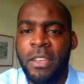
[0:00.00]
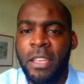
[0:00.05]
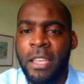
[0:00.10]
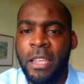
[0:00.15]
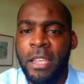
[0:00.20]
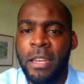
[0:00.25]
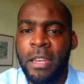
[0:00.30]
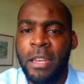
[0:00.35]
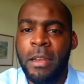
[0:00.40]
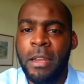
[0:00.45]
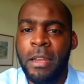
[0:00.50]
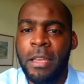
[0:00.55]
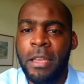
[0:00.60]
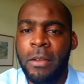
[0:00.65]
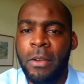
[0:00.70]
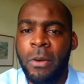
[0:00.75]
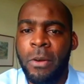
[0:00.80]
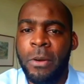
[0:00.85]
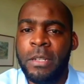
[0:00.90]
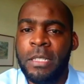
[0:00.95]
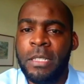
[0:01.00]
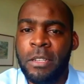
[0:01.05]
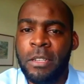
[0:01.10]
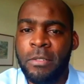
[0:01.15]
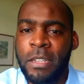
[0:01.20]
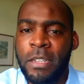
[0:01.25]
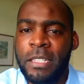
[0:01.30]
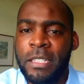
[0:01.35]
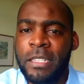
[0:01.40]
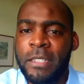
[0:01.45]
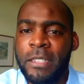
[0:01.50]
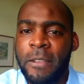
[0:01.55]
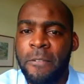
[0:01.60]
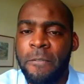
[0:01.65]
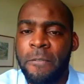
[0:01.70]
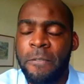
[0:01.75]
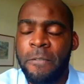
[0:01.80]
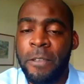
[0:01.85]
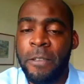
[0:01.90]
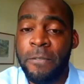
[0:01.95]
In our series,
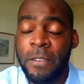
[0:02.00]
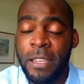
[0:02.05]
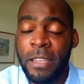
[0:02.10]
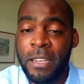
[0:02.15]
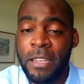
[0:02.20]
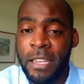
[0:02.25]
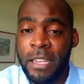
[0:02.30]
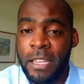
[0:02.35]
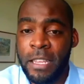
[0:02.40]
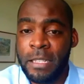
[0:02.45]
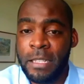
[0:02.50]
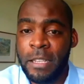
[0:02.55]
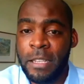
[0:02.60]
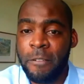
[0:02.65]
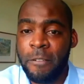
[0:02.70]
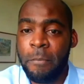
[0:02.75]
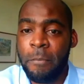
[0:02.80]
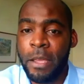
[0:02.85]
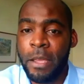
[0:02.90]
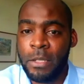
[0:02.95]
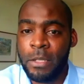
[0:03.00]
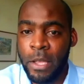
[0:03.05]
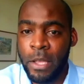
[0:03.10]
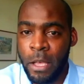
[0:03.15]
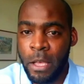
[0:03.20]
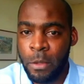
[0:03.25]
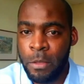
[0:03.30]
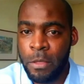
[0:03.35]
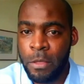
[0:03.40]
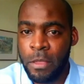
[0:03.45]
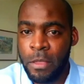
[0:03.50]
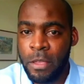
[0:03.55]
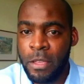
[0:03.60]
15 Days of Mental Health,